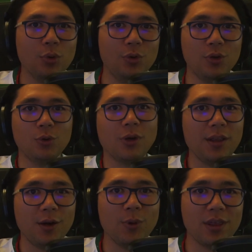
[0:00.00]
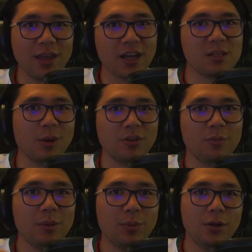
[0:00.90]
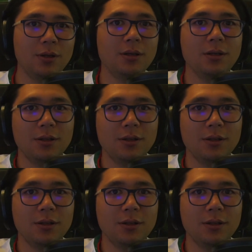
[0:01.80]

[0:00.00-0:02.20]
pull you together with X amount of people,